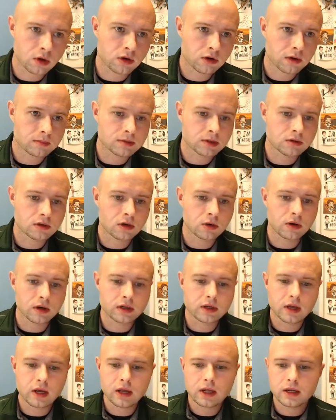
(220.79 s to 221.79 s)
Crypto
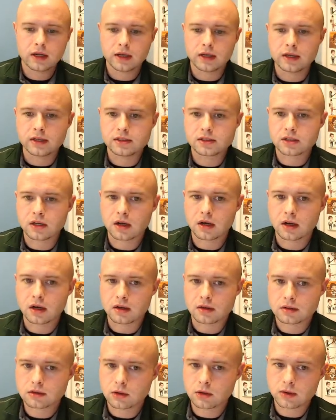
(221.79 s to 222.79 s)
Coin is
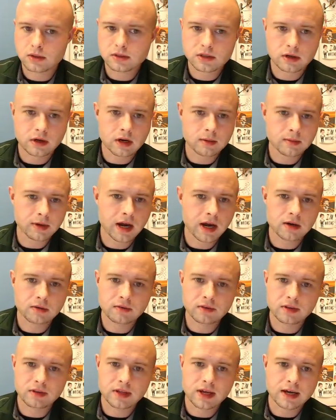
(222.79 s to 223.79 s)
coins that are coming out
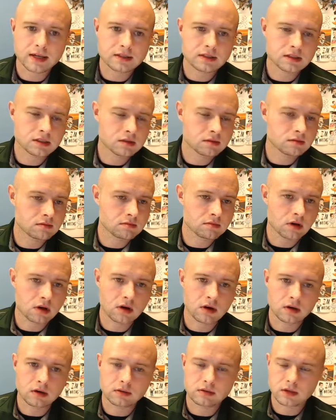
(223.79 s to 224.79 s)
that
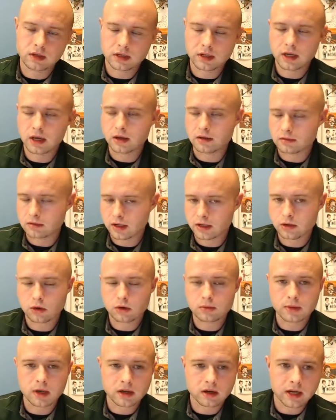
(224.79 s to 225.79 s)
are, again, like
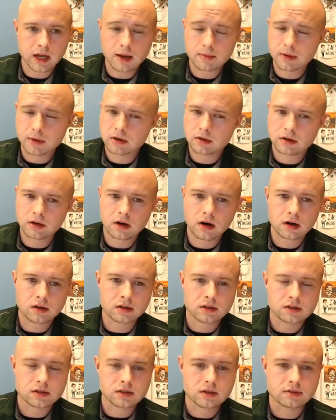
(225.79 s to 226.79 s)
CoinMarketCap,
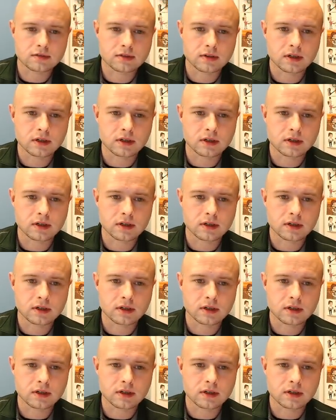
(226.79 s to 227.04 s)
regardless of